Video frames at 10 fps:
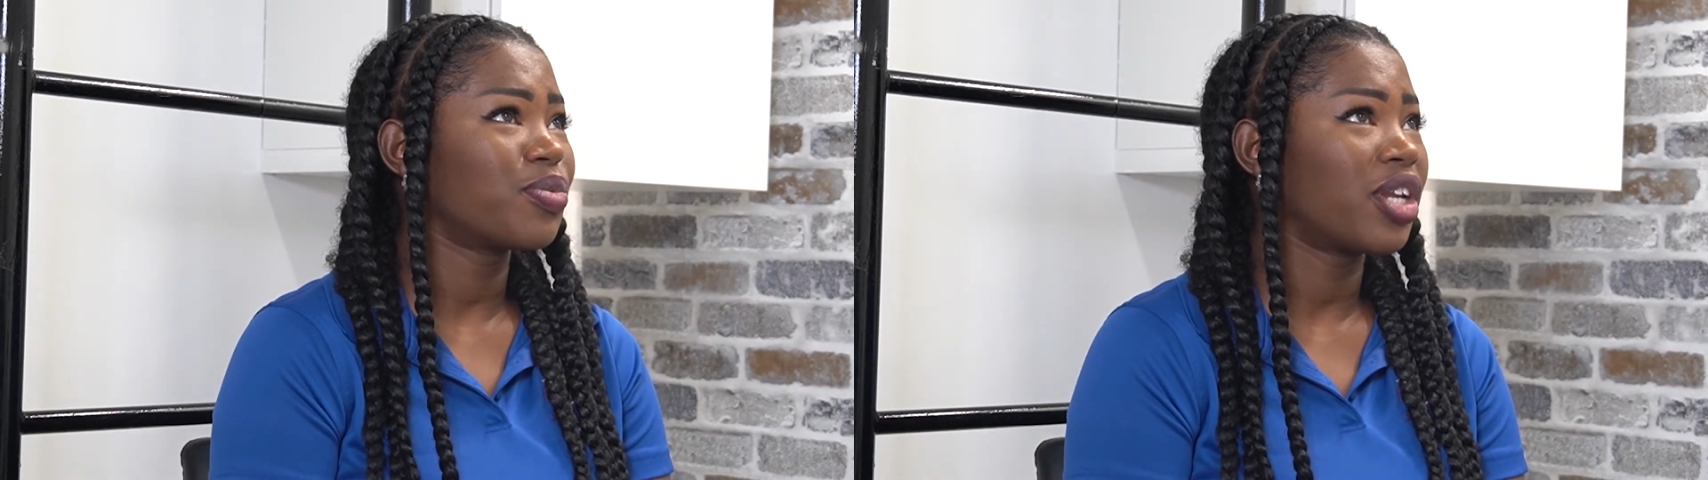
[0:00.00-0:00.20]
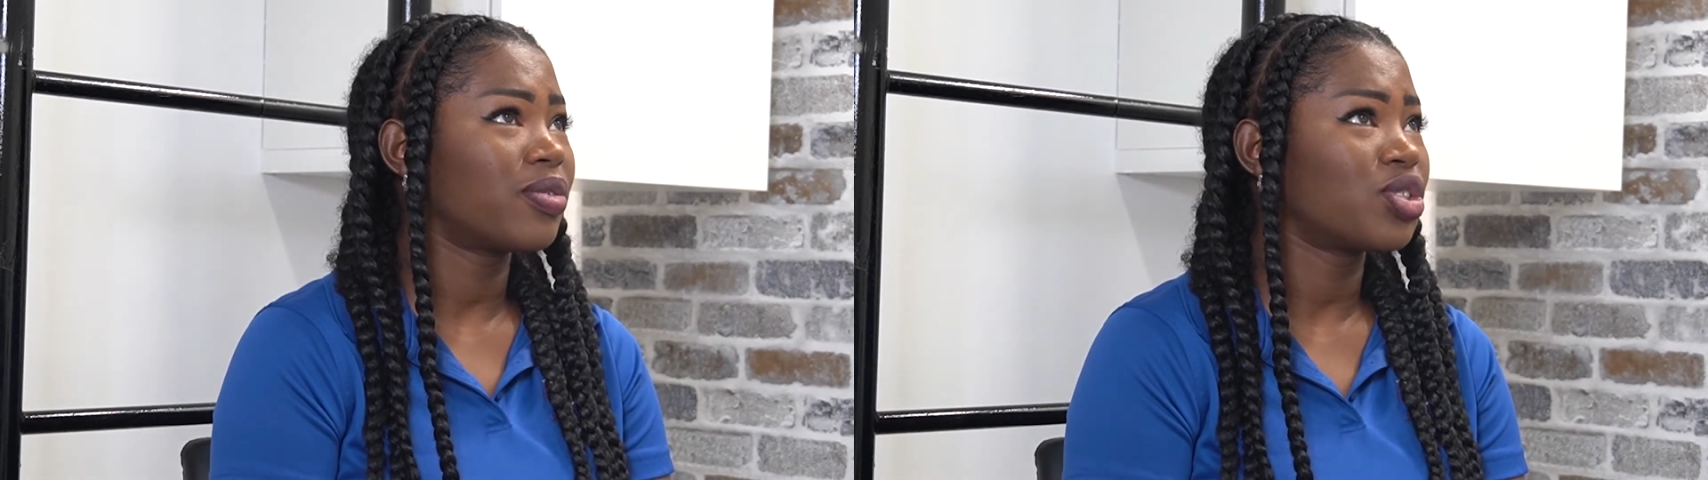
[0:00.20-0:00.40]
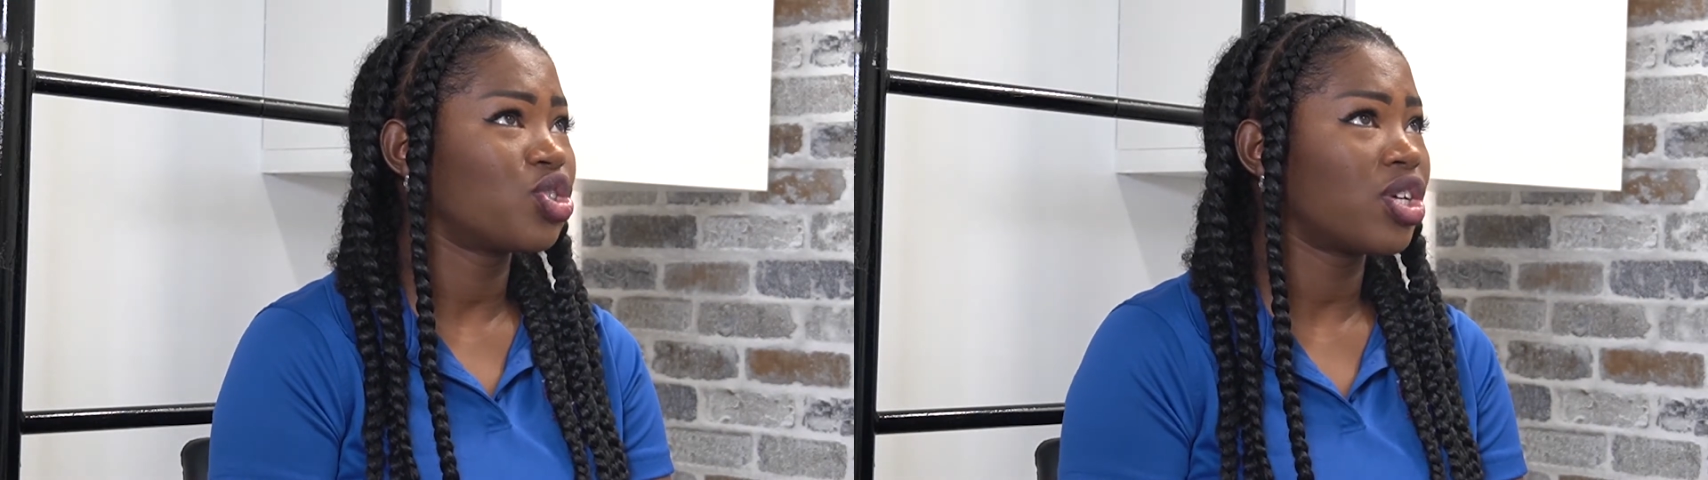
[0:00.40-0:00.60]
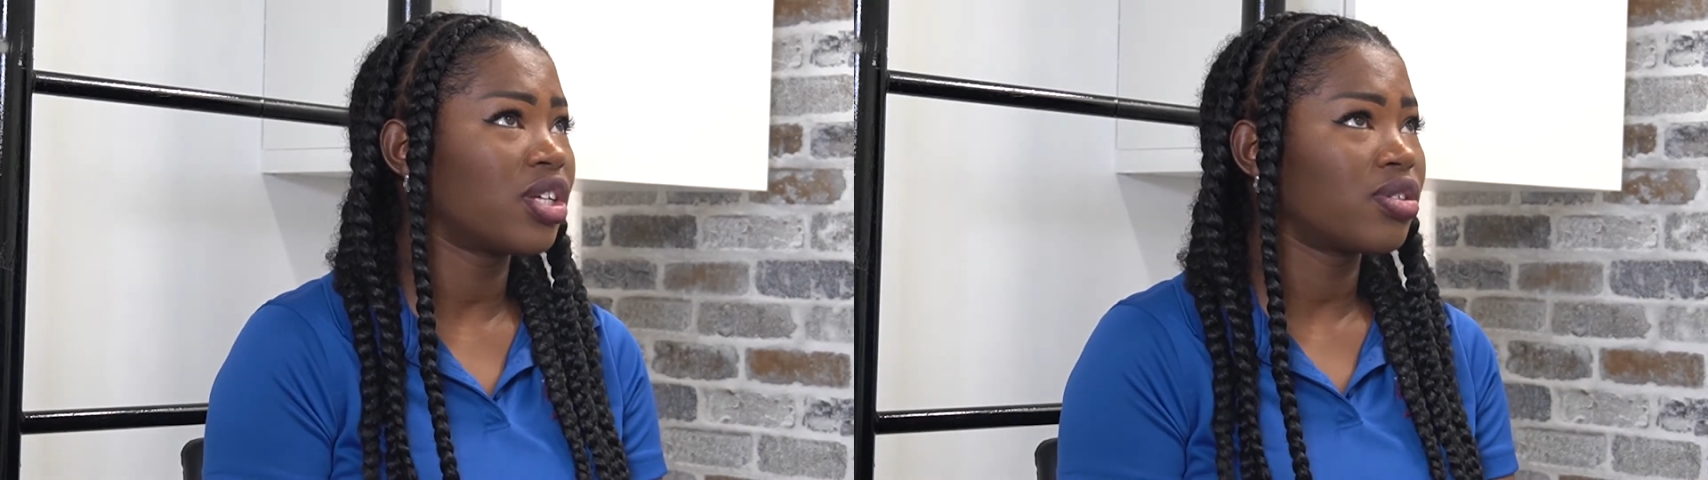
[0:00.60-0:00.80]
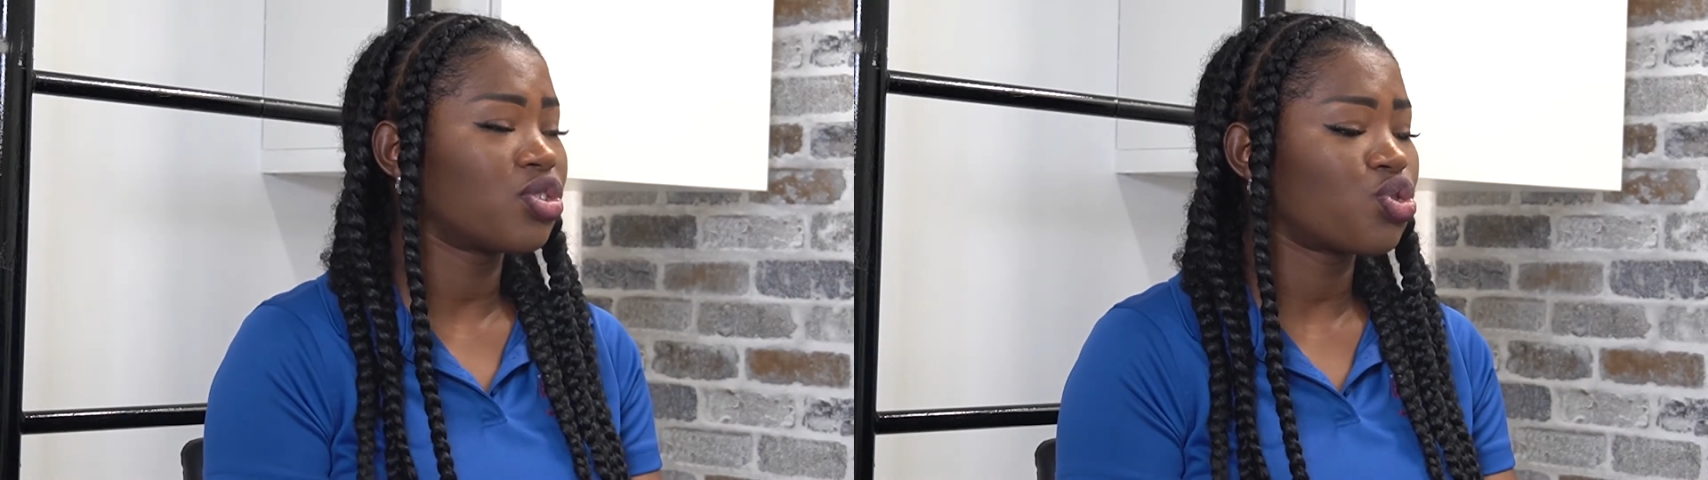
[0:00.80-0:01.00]
when I was in
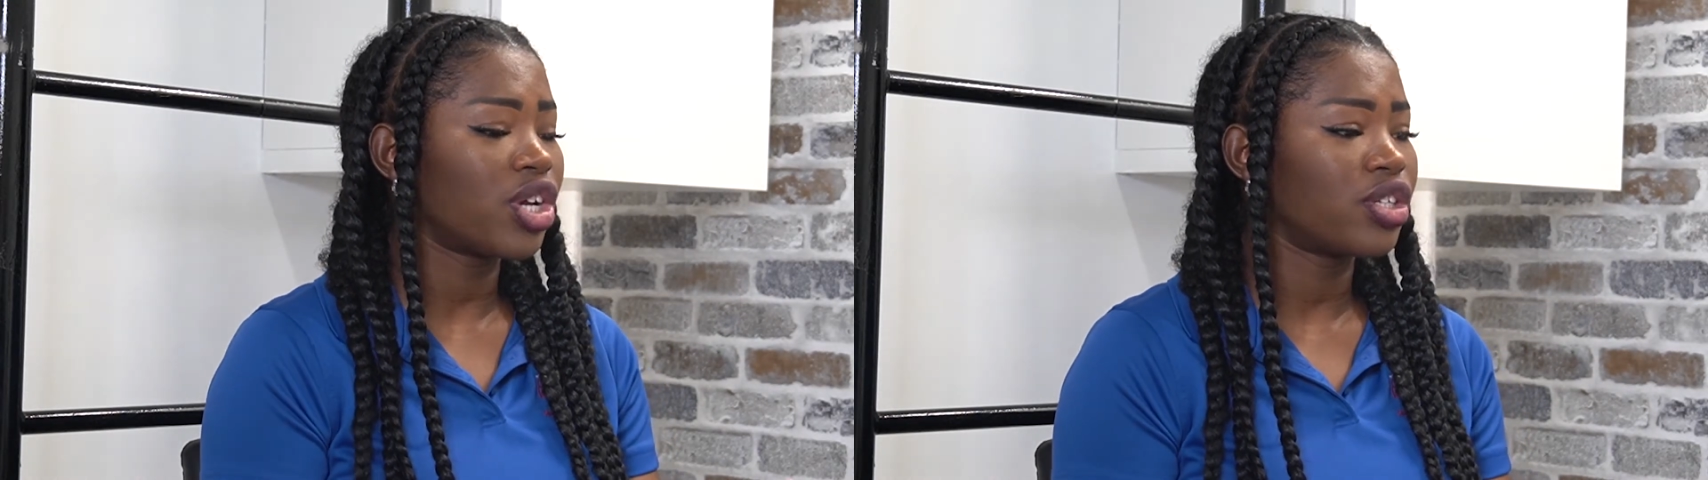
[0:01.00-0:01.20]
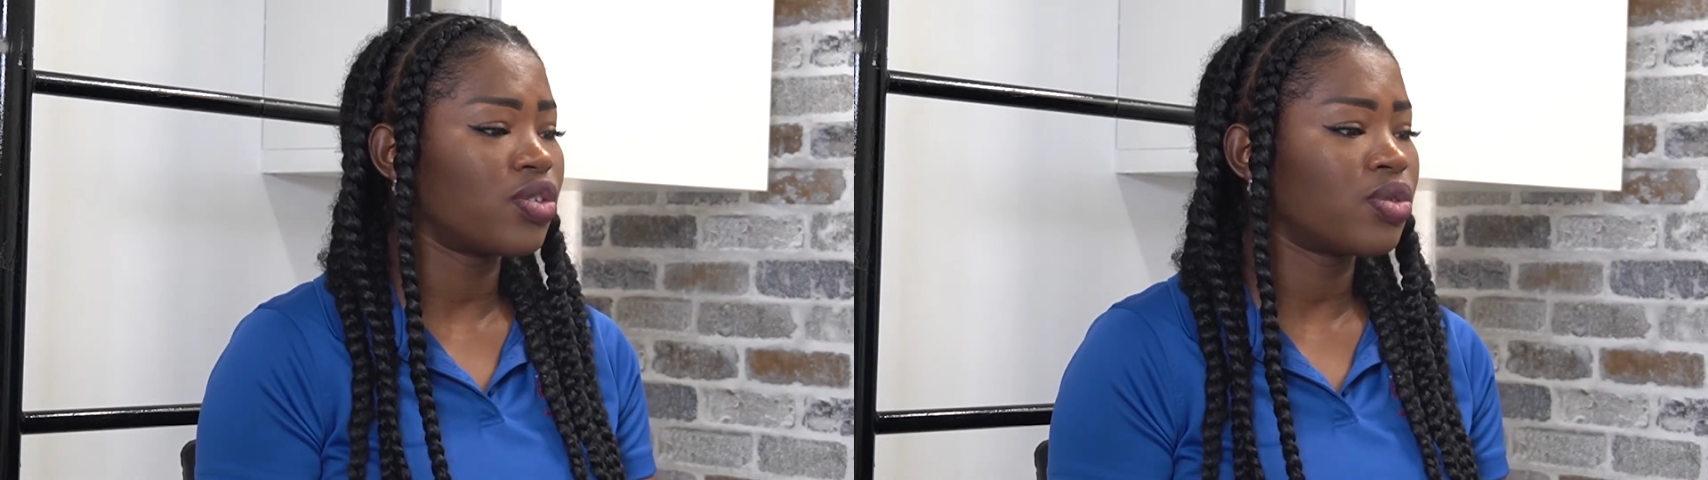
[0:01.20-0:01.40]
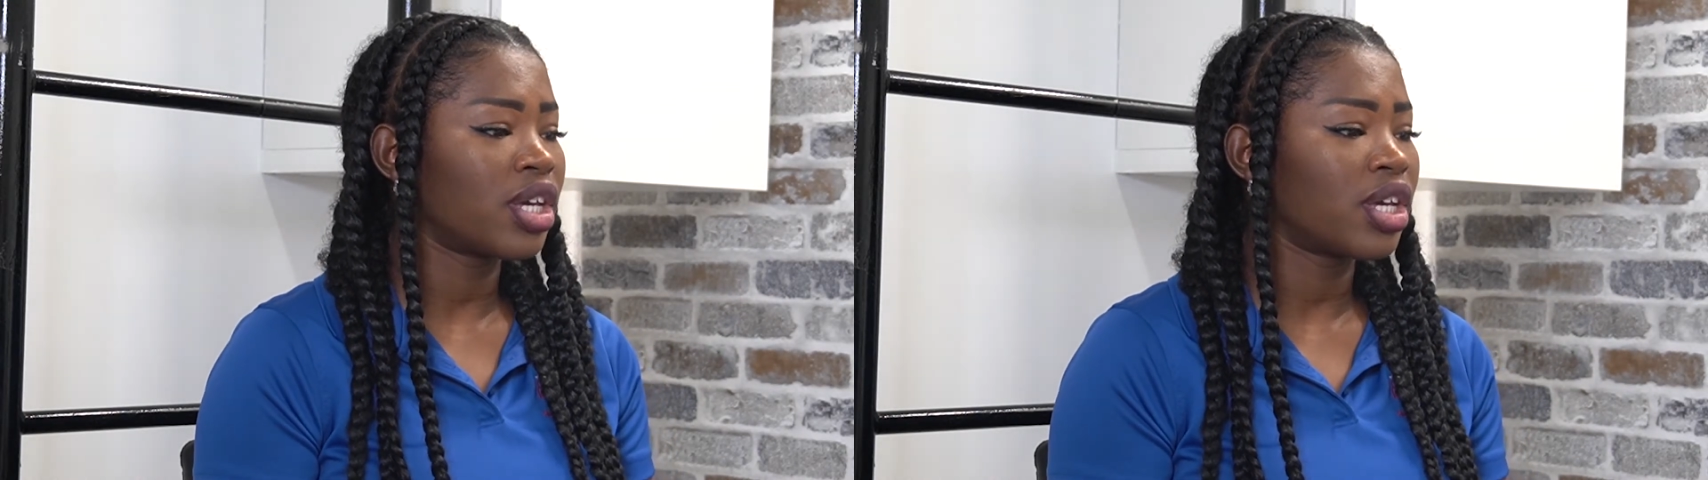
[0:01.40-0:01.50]
China, they train you,